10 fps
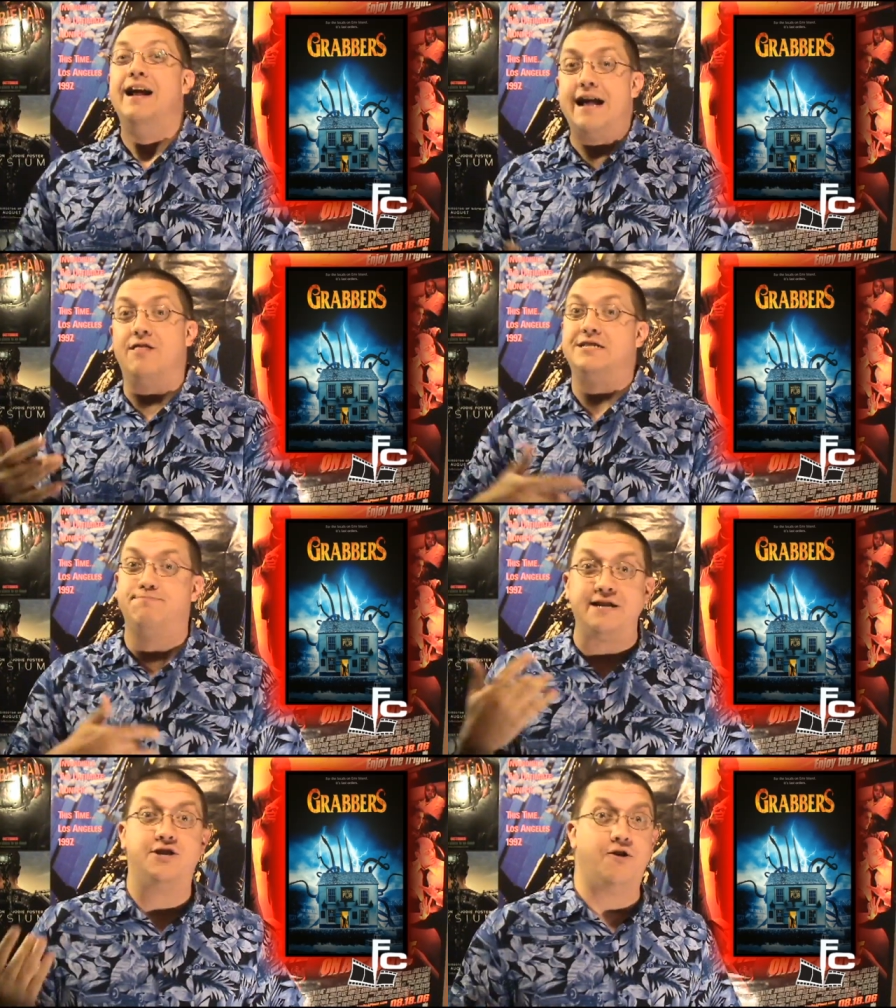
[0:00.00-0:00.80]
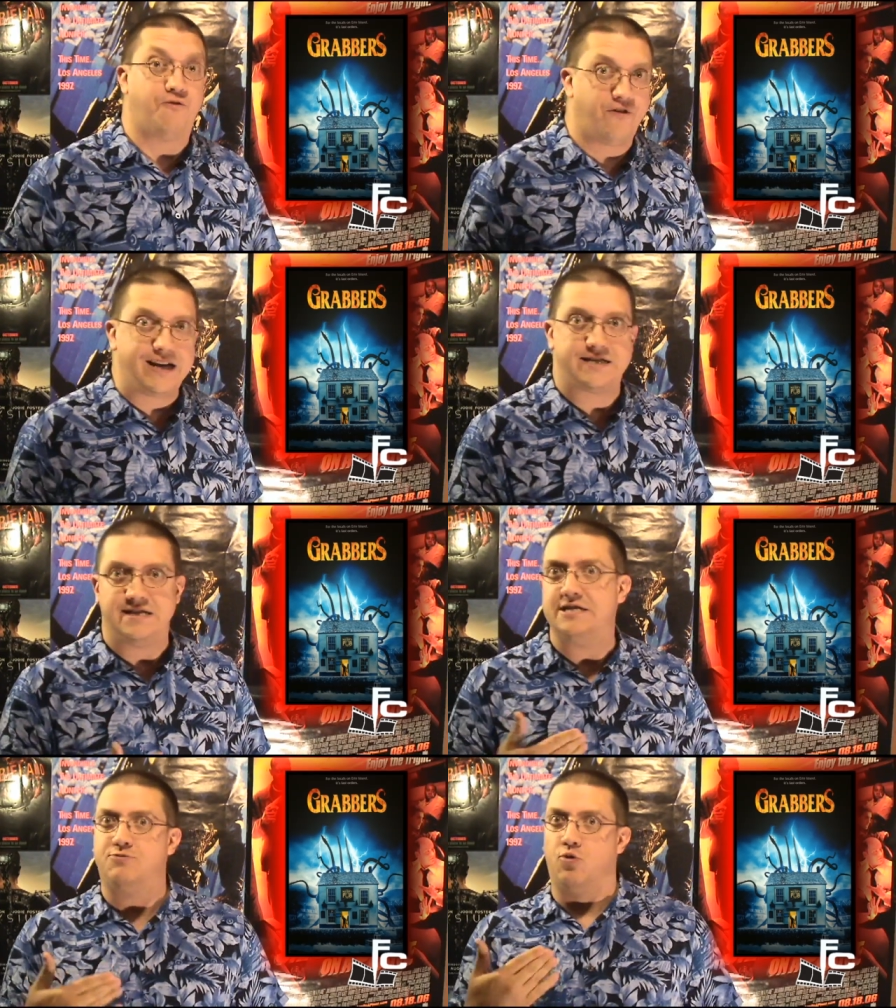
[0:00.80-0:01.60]
Now, the special effects in
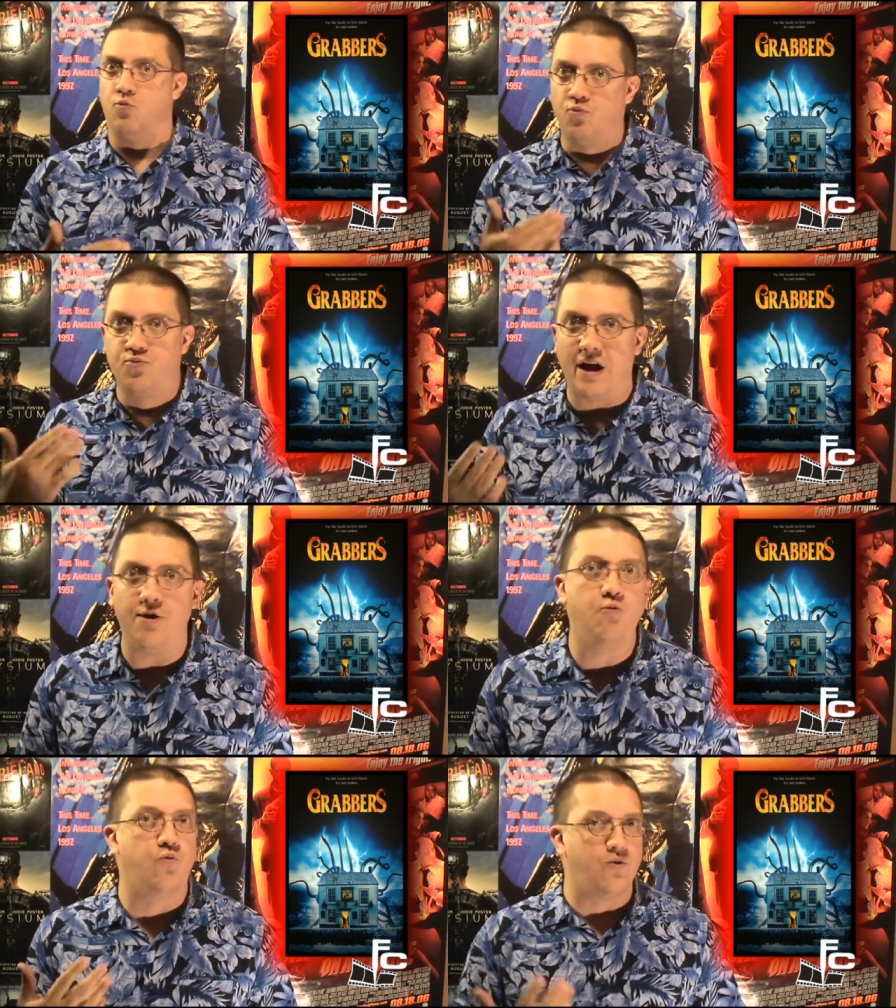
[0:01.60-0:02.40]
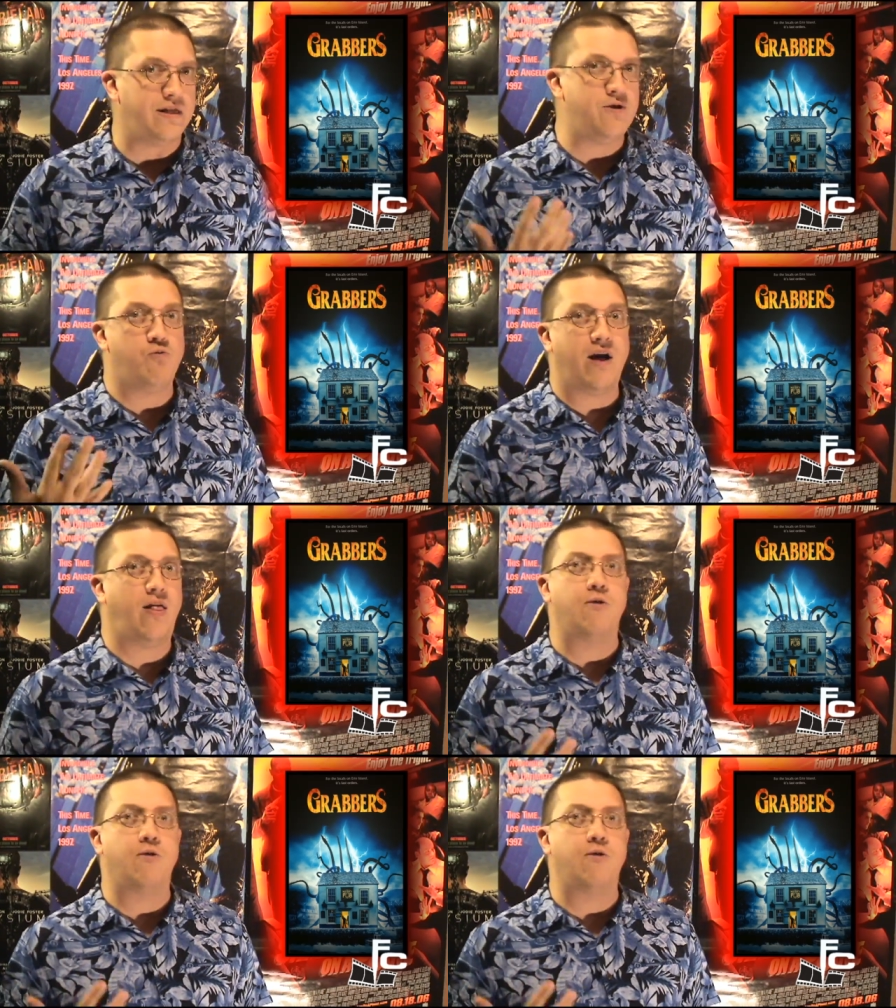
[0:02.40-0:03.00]
this were done really well.